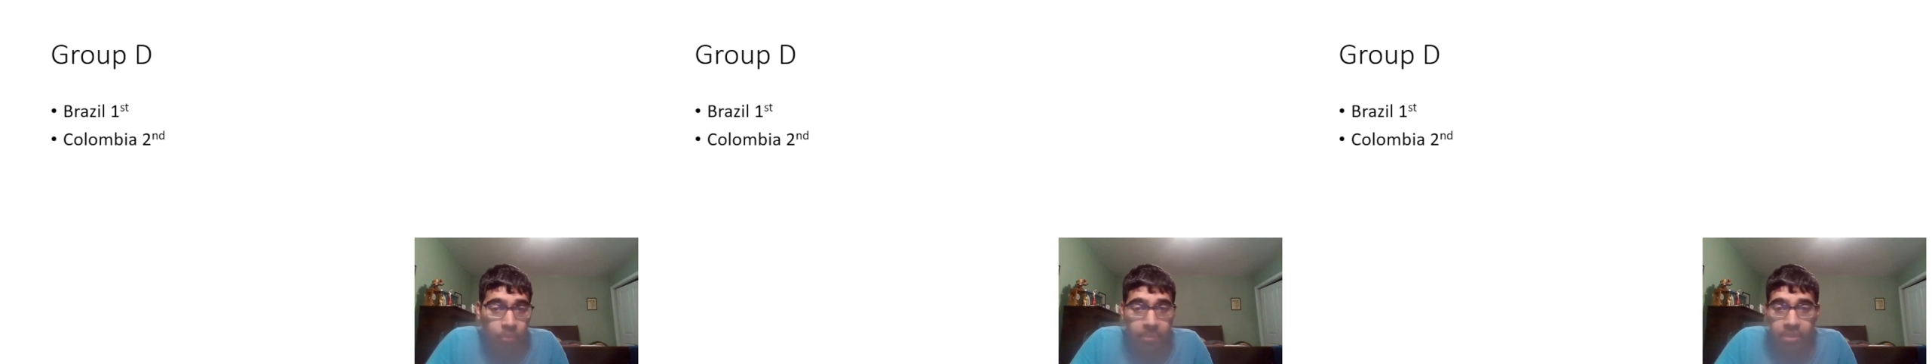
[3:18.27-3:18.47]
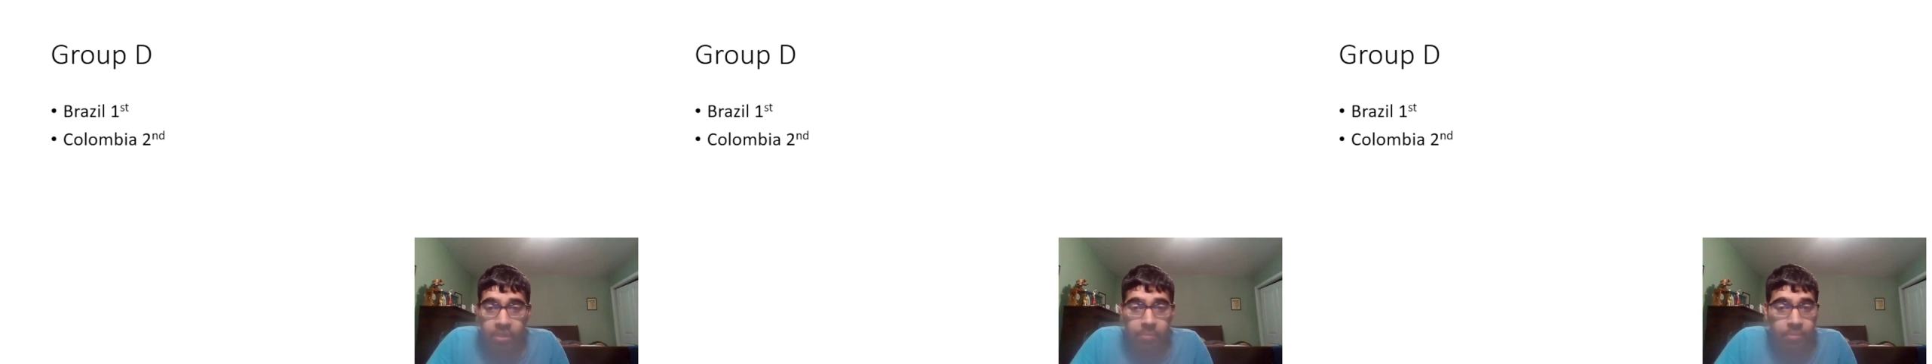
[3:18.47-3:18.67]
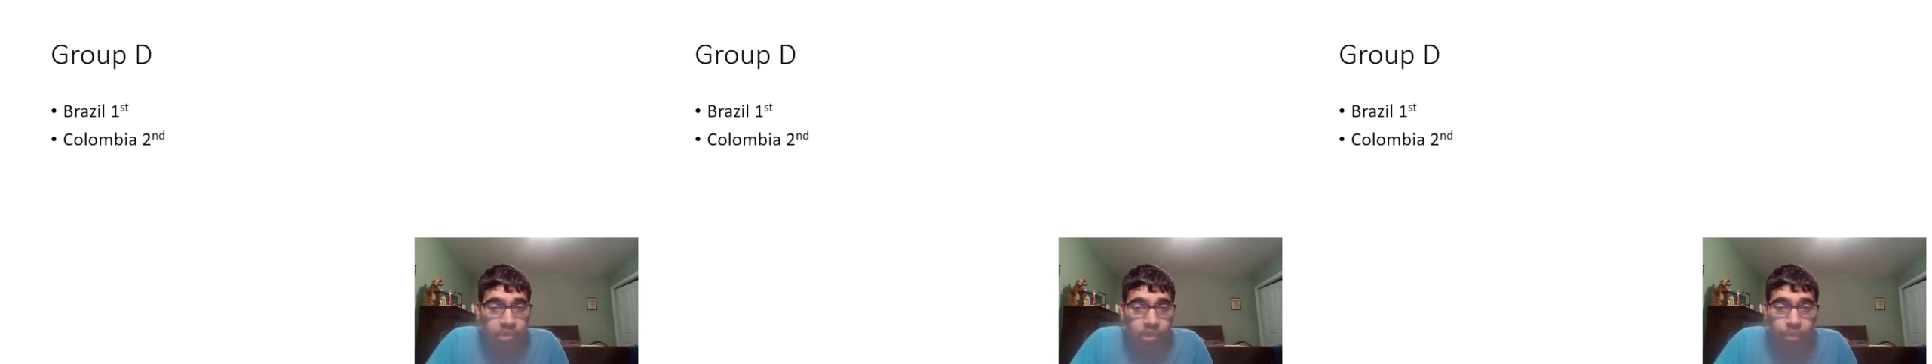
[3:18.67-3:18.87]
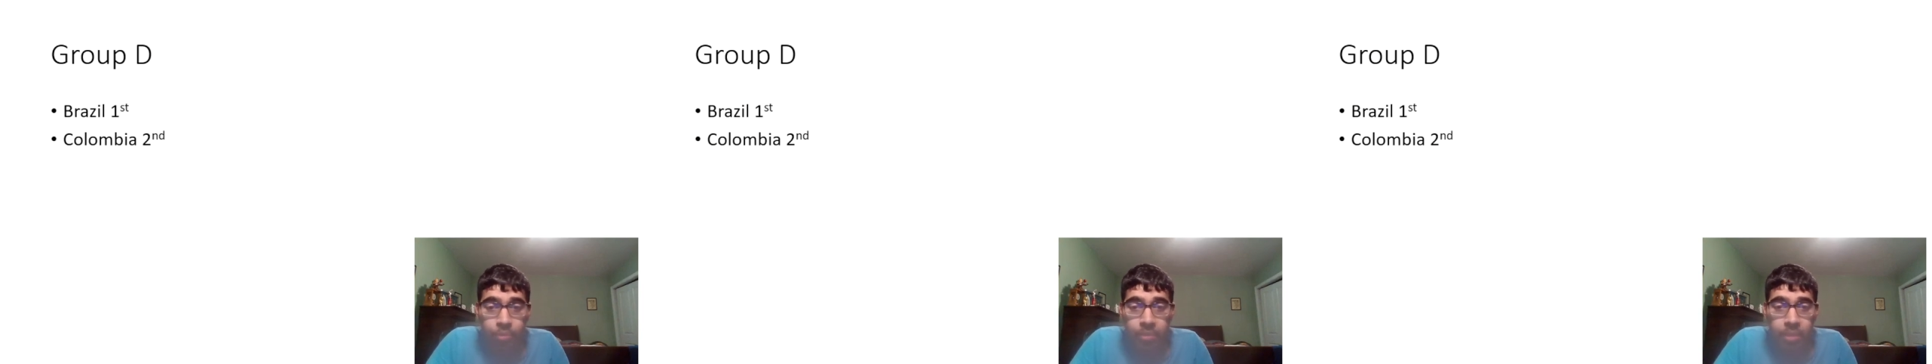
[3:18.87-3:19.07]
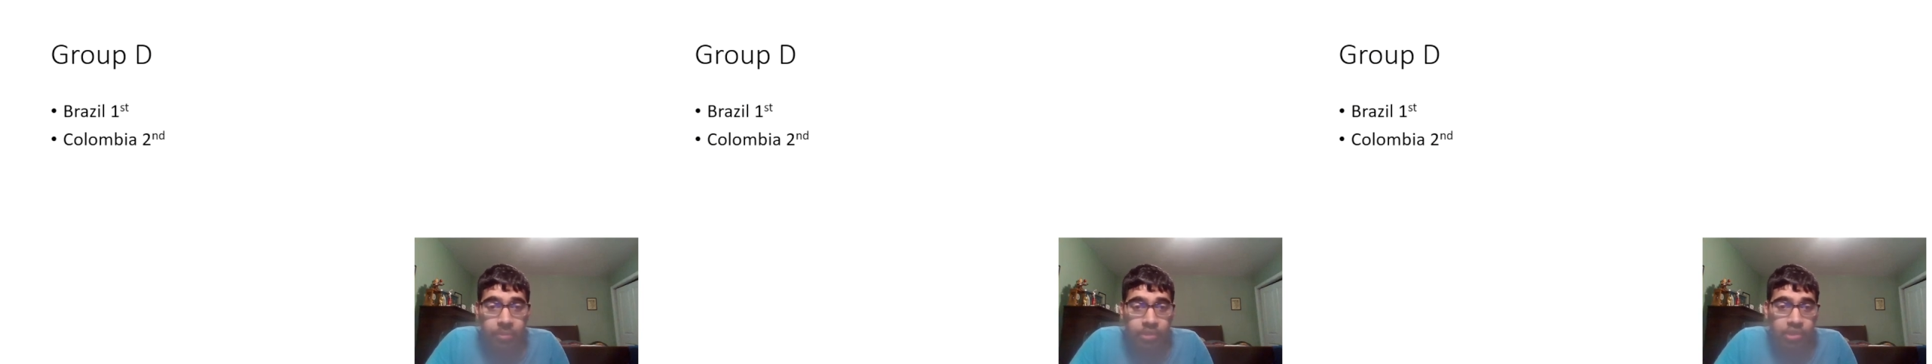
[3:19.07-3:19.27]
I think Brazil will be
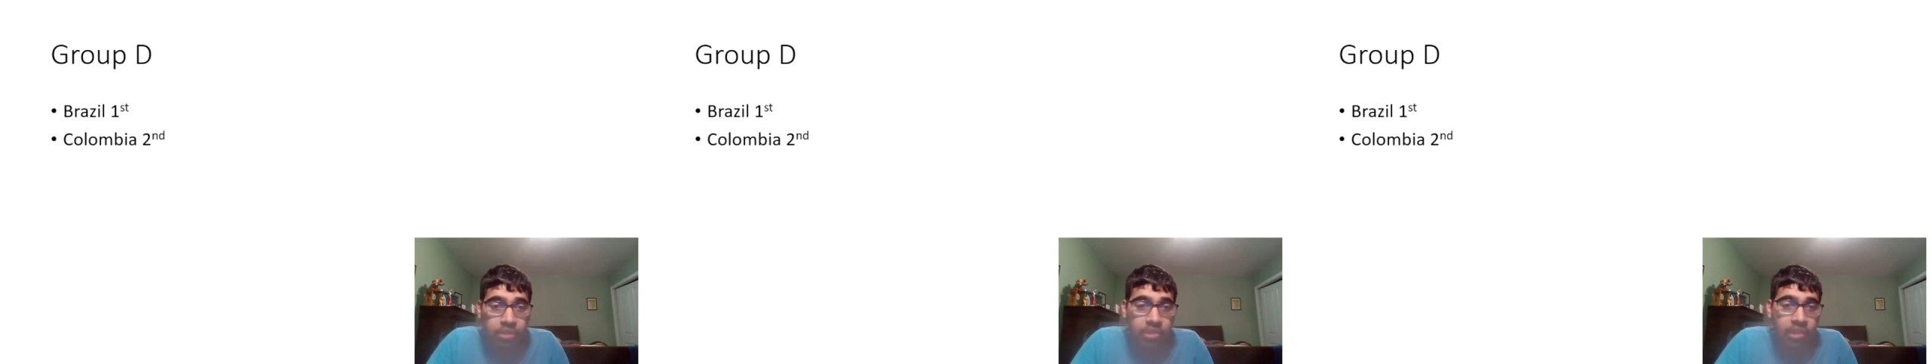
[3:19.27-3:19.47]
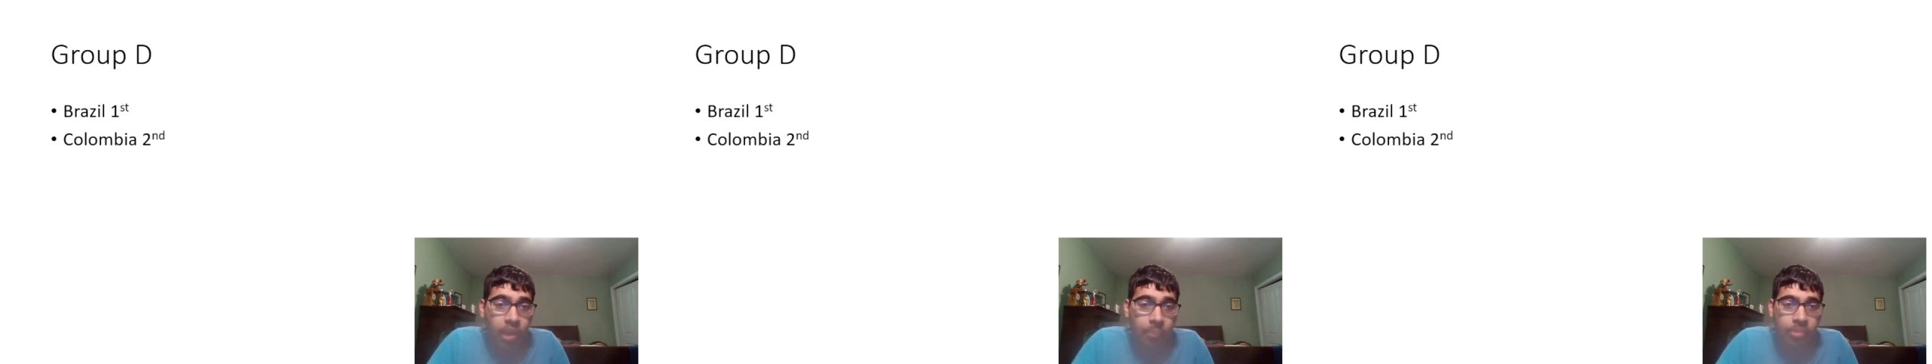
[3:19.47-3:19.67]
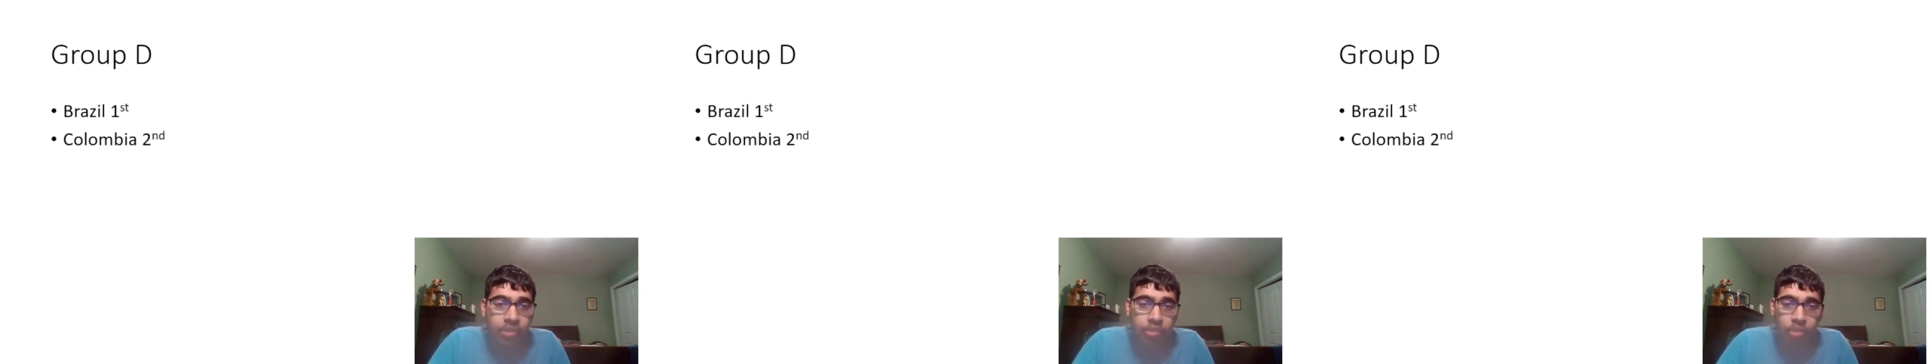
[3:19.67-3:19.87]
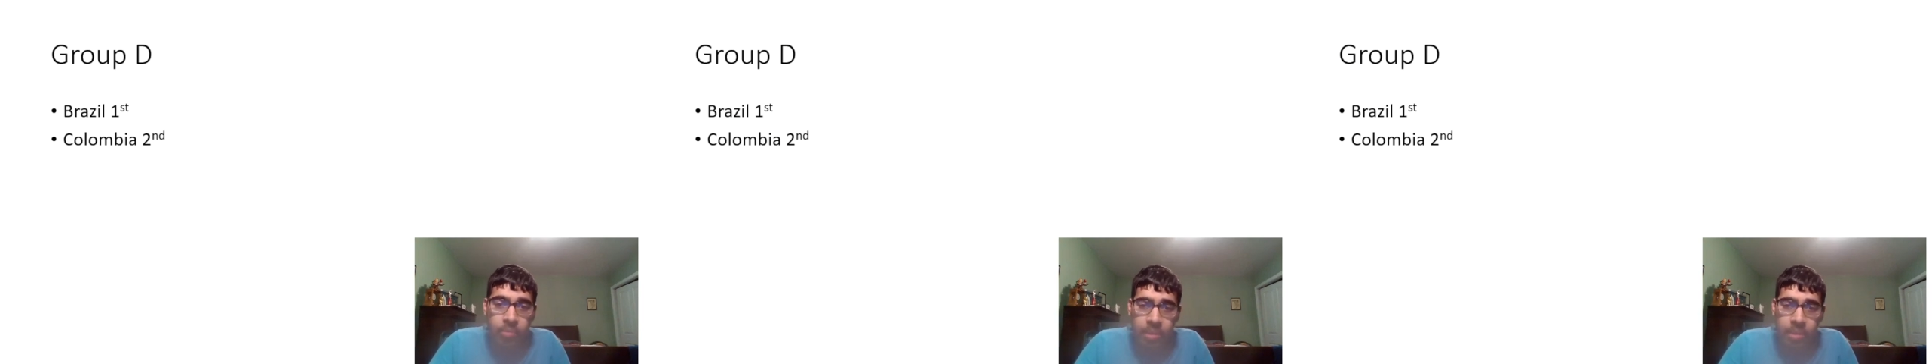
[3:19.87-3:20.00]
able to top this group.